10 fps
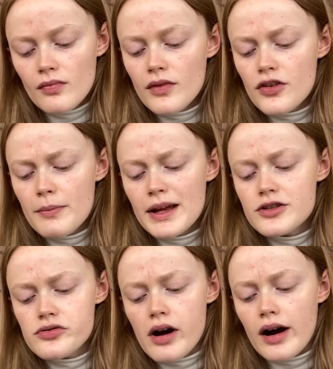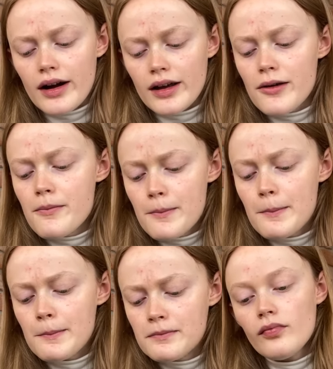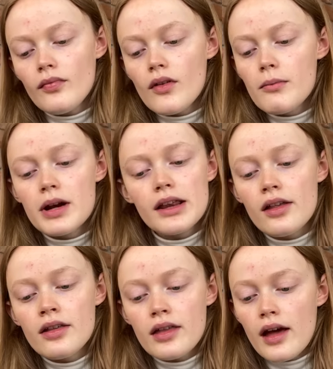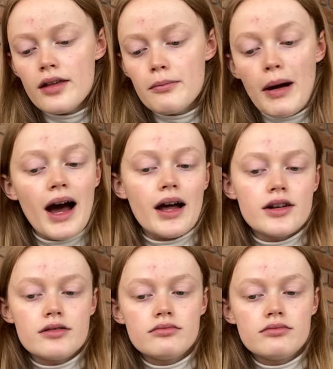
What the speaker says: It's a bit dry, but it doesn't taste bad.